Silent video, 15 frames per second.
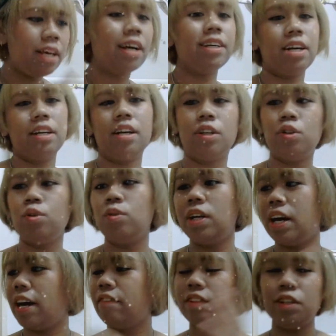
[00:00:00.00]
Yeah, true
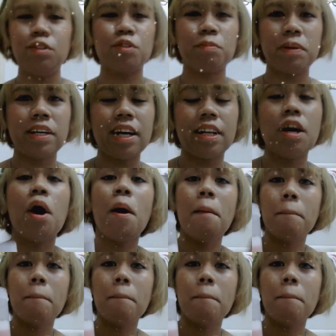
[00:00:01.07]
lah. Everything is pink color.